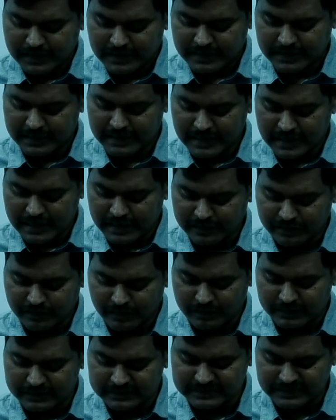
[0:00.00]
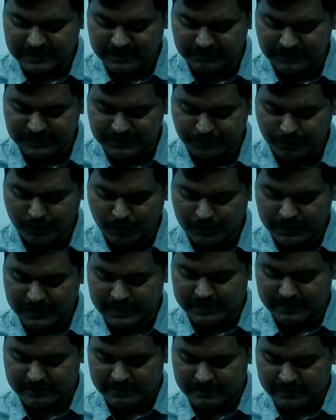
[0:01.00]
In an electronic service
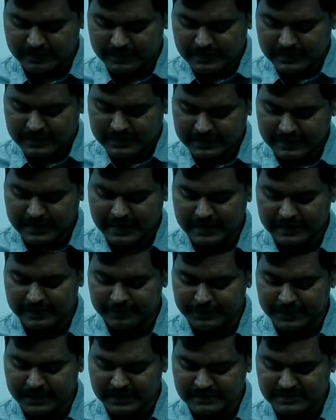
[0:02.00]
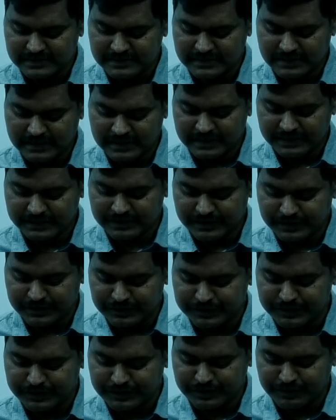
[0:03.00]
provider, database is
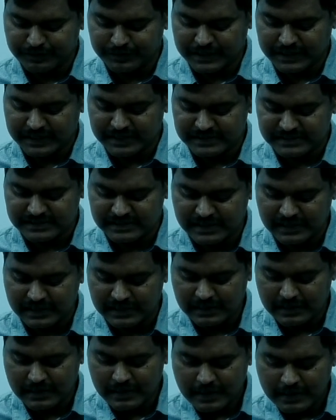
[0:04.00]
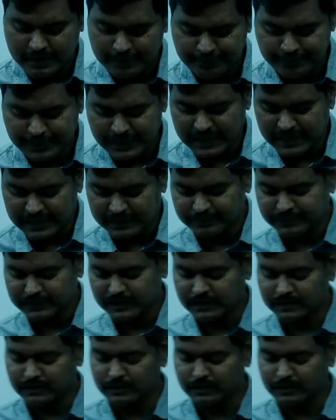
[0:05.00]
used to manage the bill.